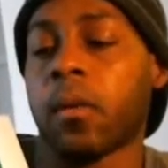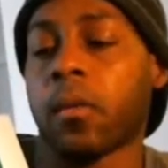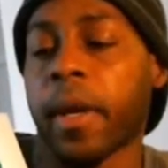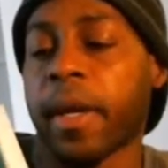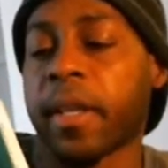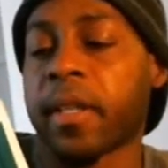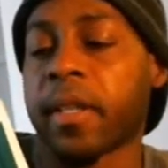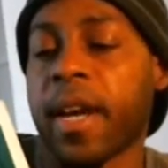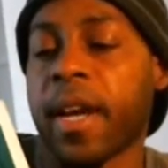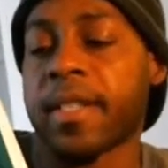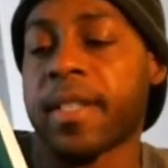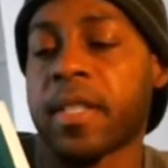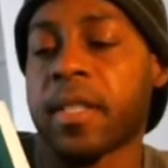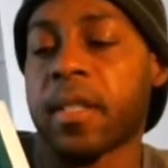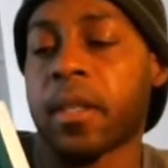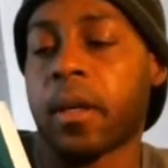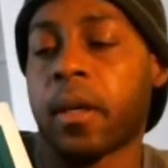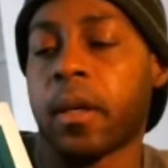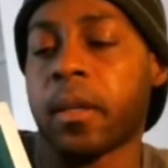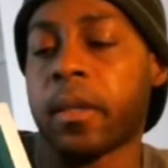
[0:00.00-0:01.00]

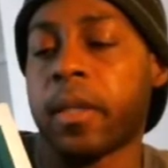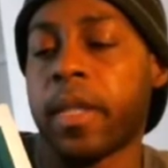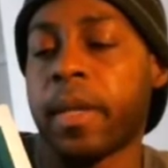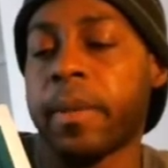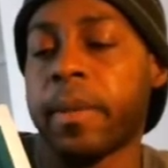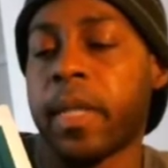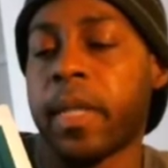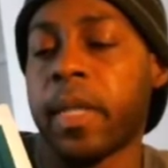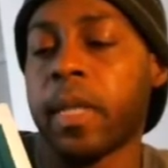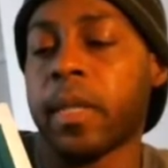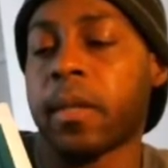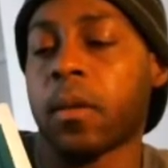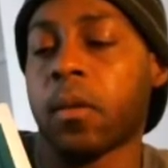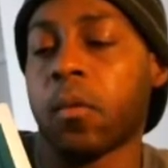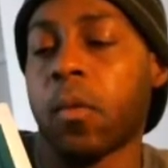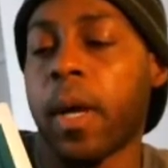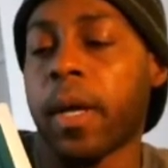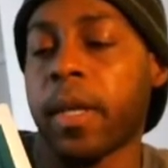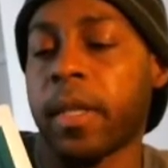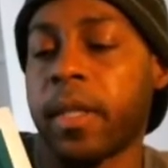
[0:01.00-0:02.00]
recognizing the unlimited
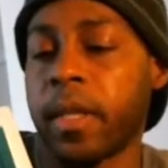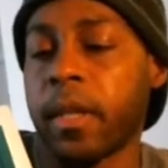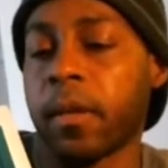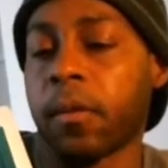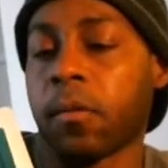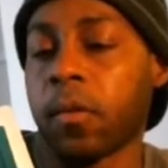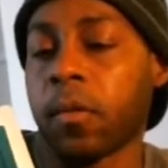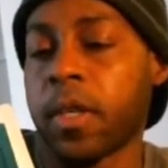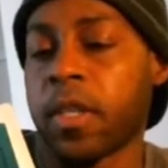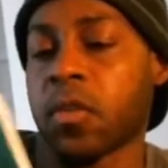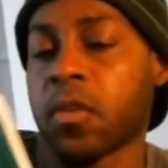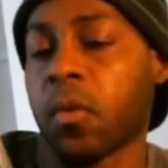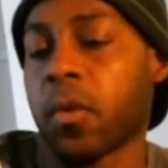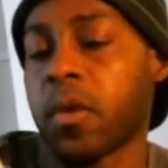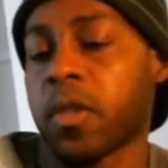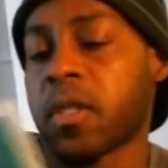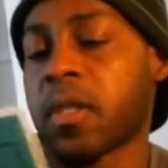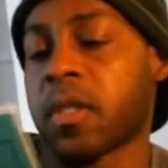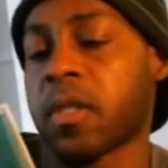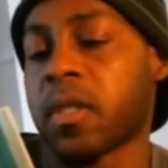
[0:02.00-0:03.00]
quantity of
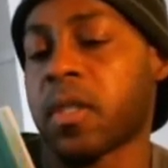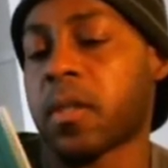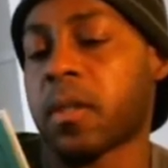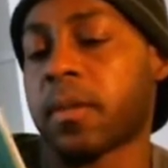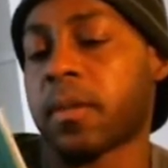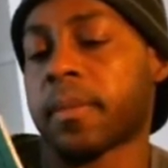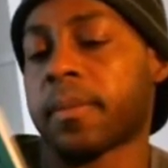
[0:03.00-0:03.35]
resources,